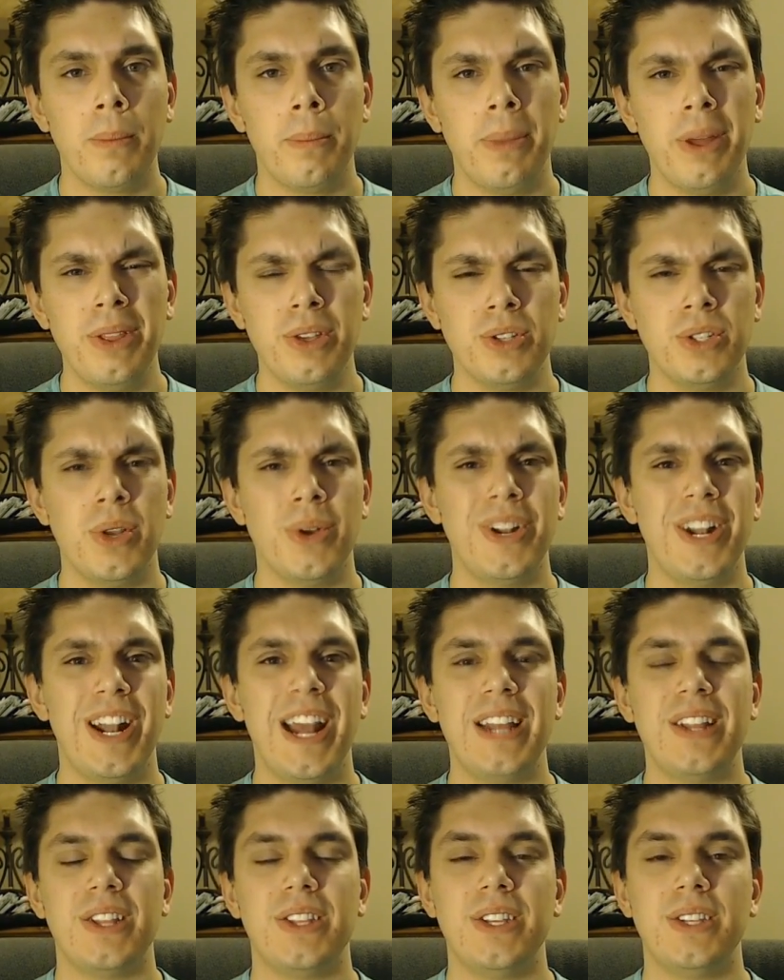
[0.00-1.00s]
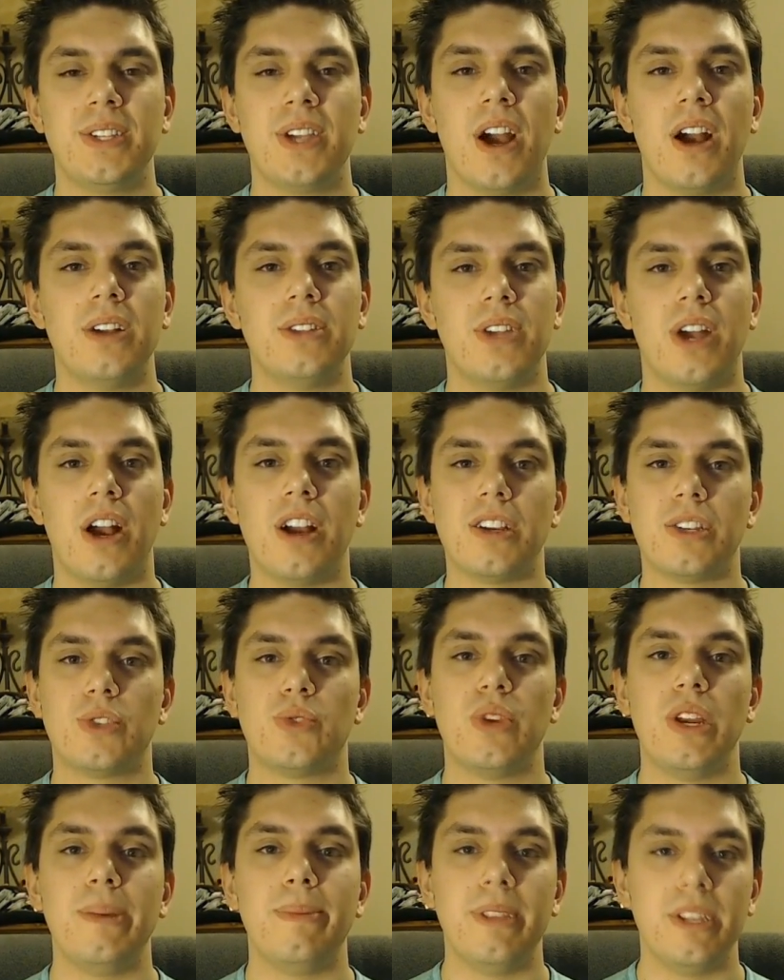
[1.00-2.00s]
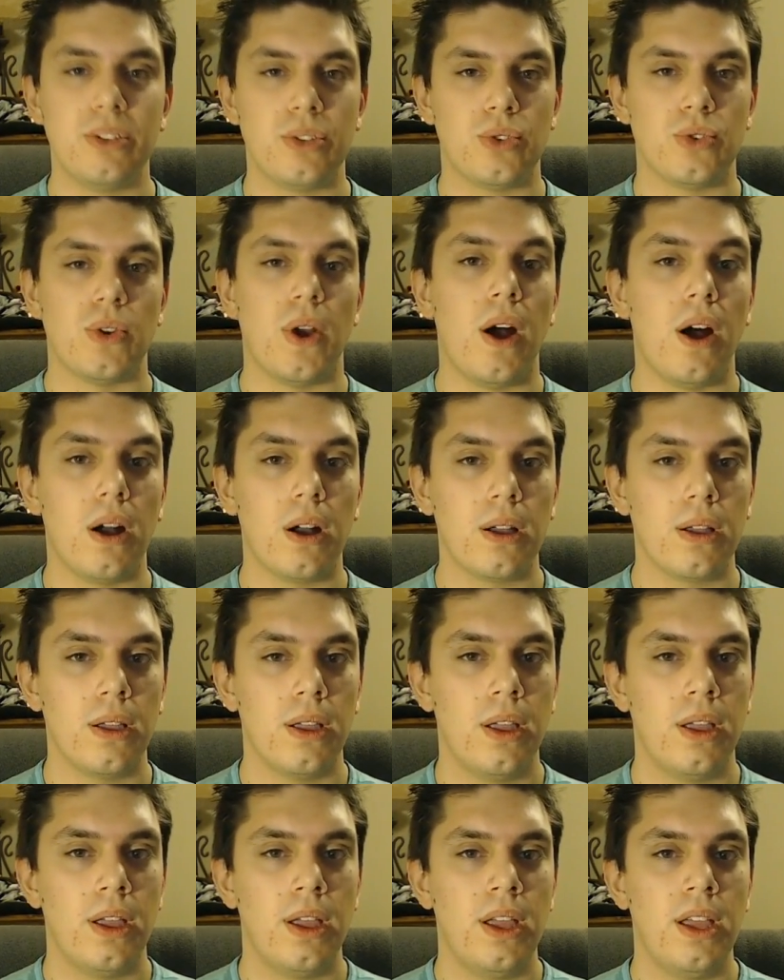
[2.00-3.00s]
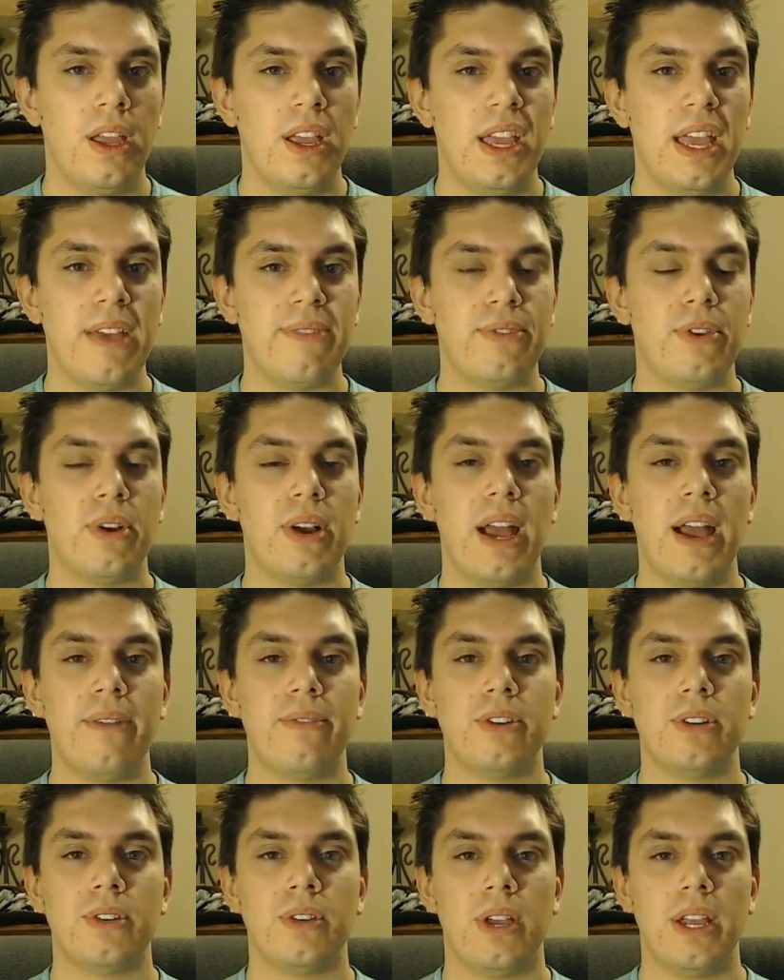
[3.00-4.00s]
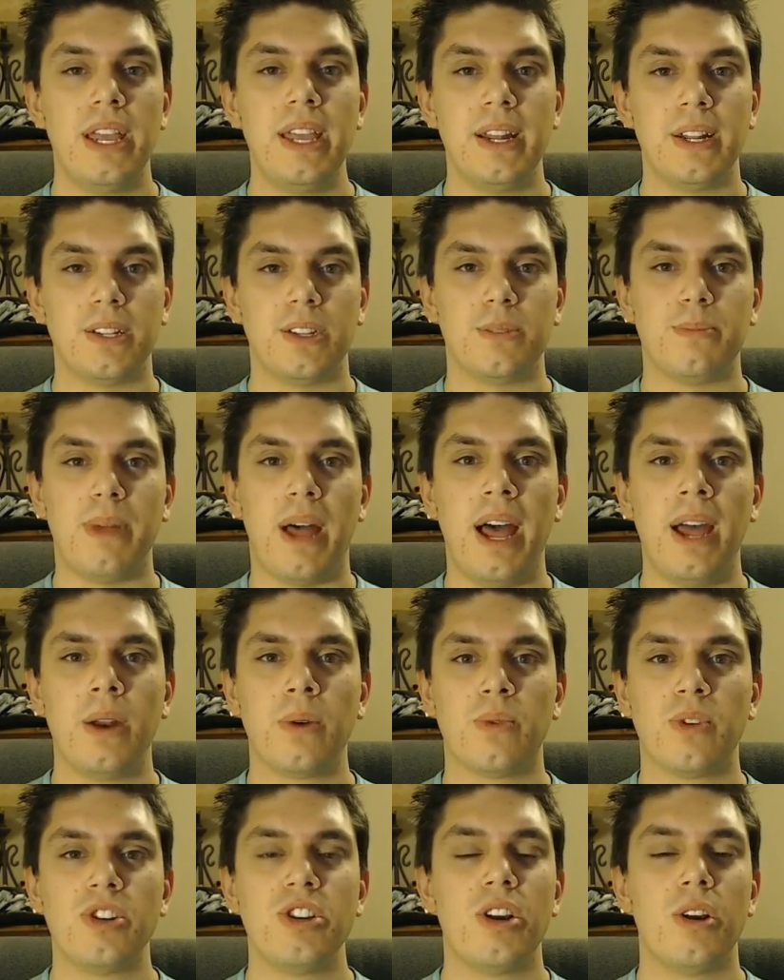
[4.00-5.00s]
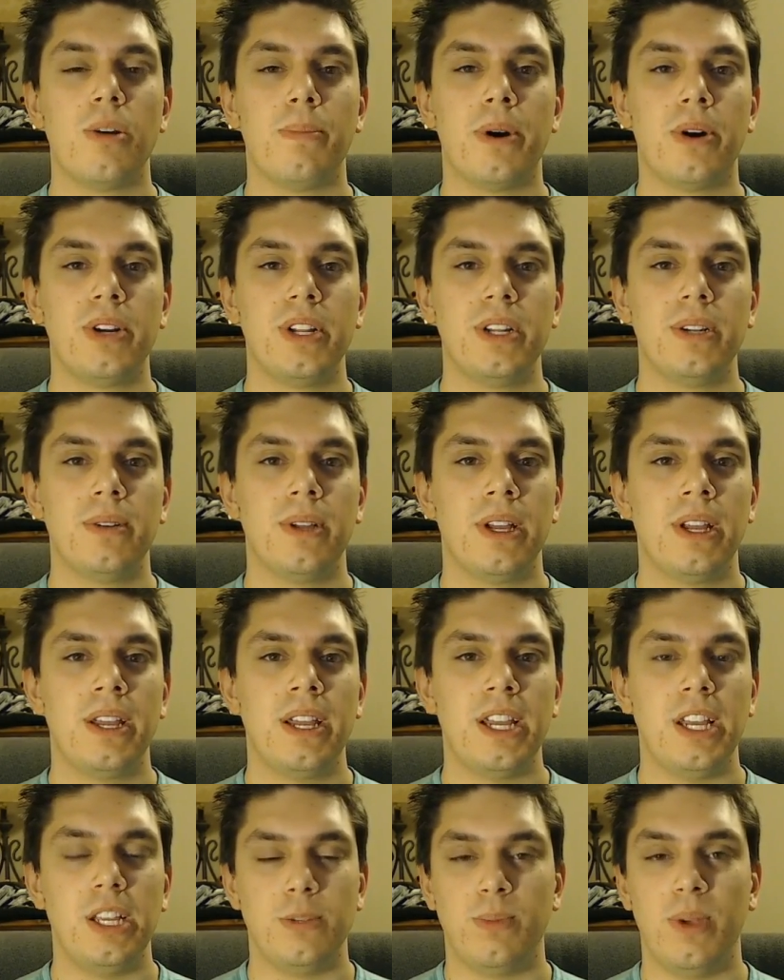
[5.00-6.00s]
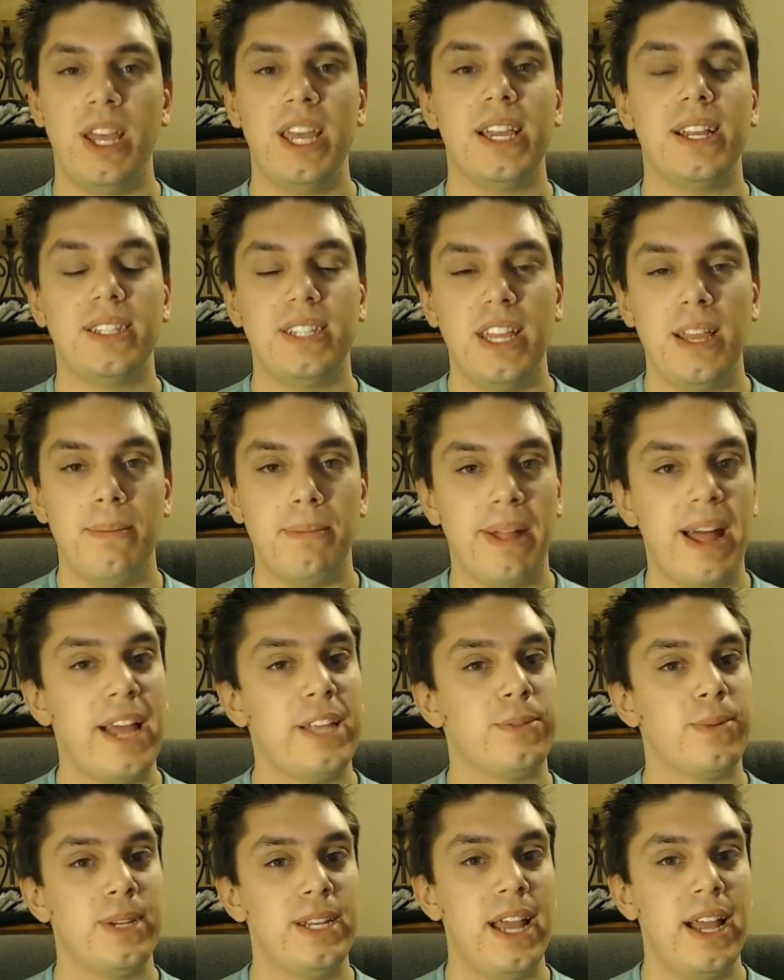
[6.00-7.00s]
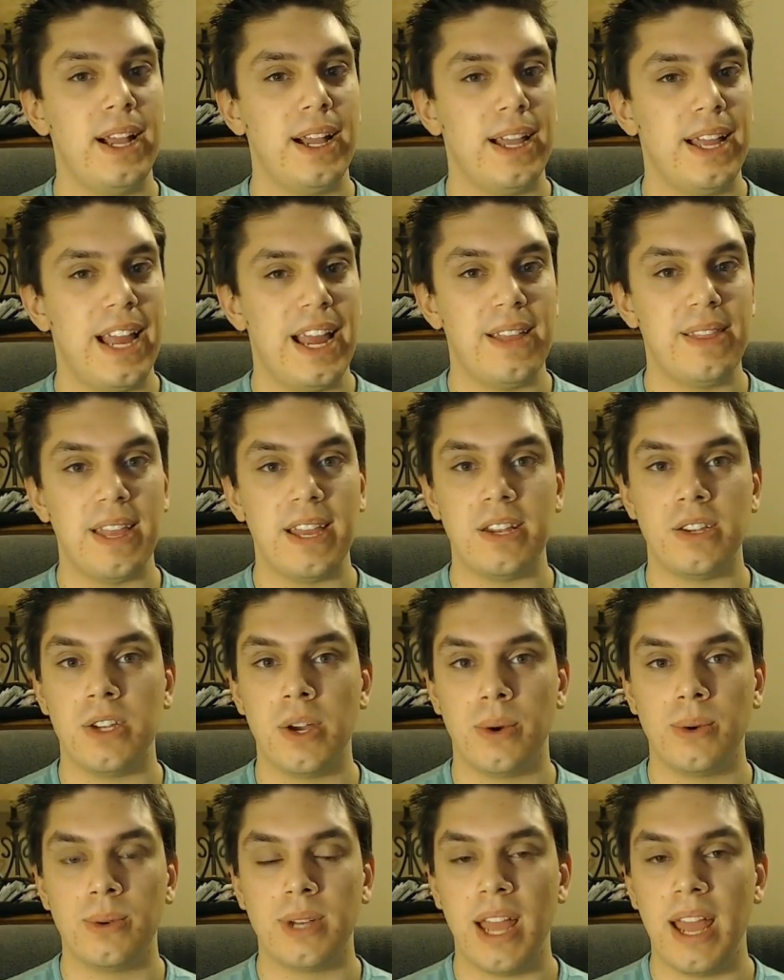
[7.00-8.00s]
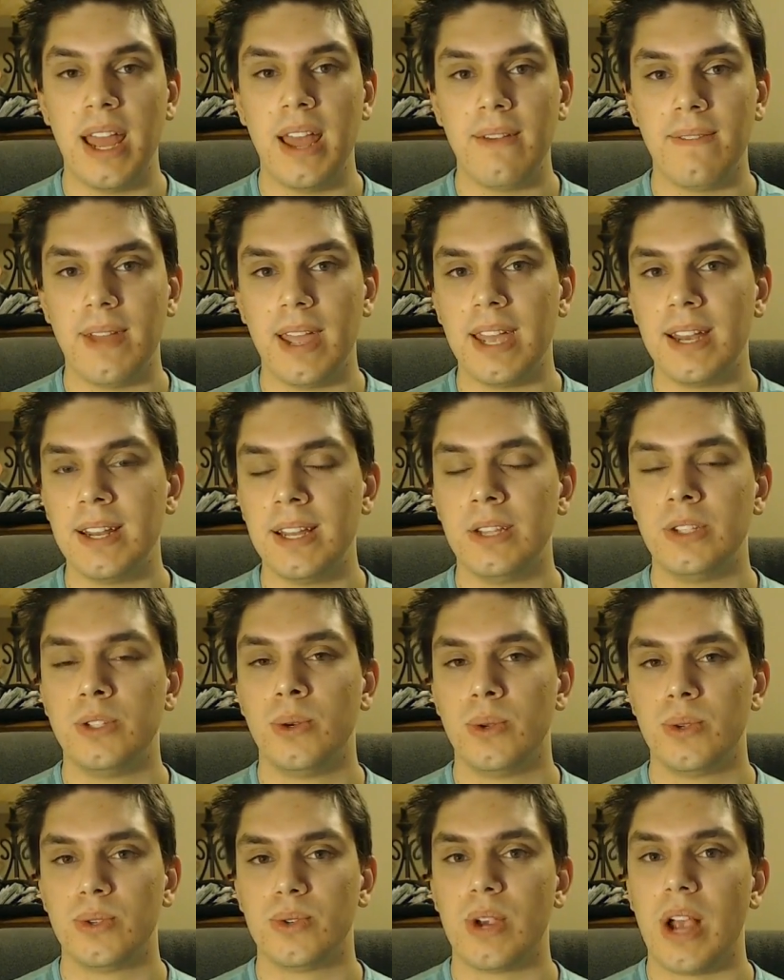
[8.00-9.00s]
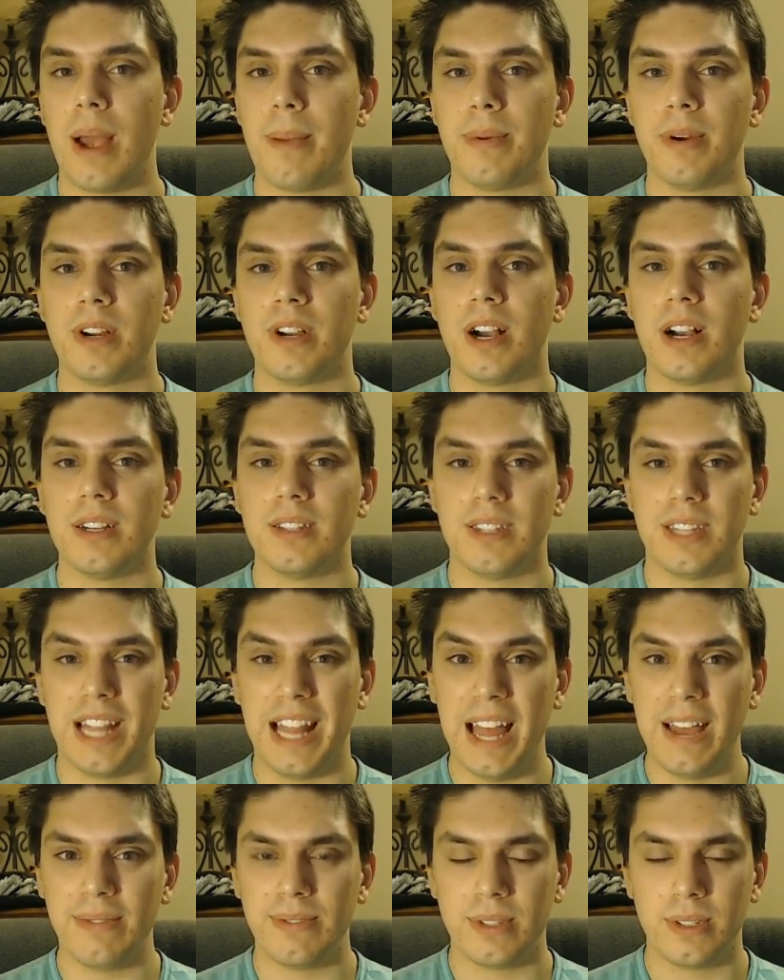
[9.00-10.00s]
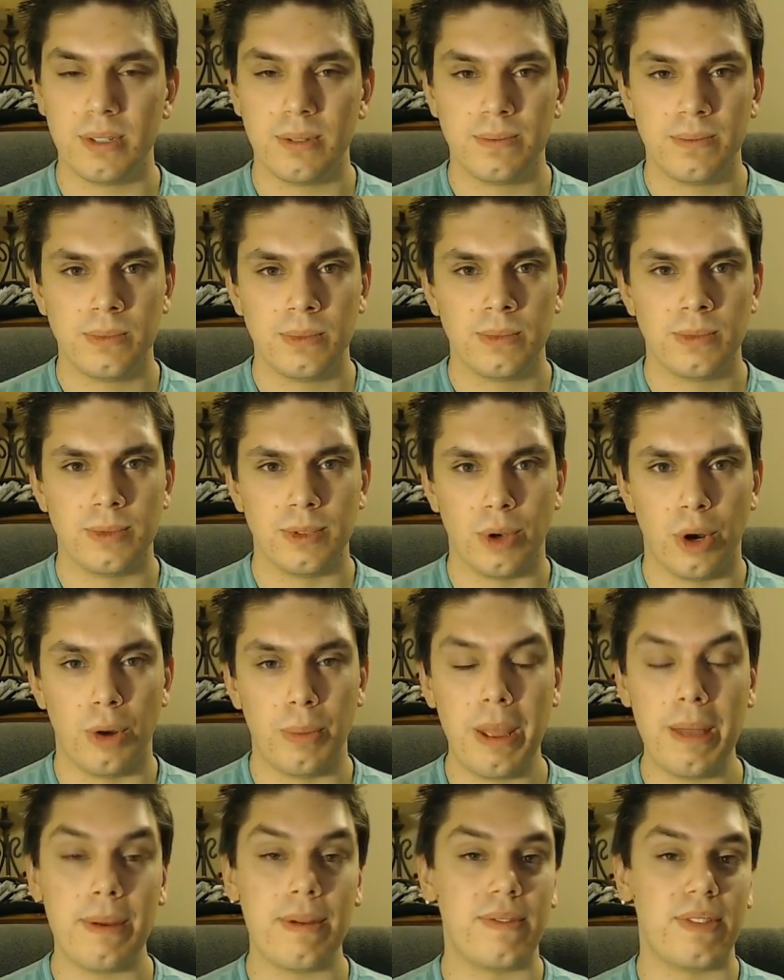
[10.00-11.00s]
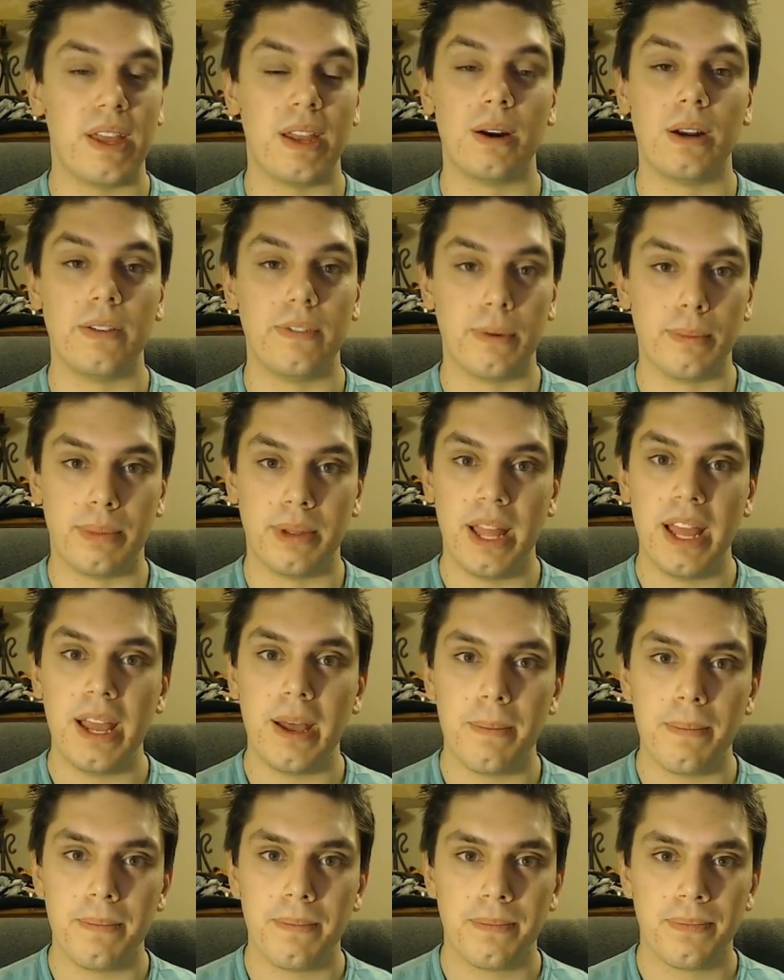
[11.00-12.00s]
But there's no denying that these cards are extremely strong. If you're ever in a spot where your opponent is playing a Team Plasma deck and they don't have any Tool Scrapper cards left, or maybe if they don't even play them,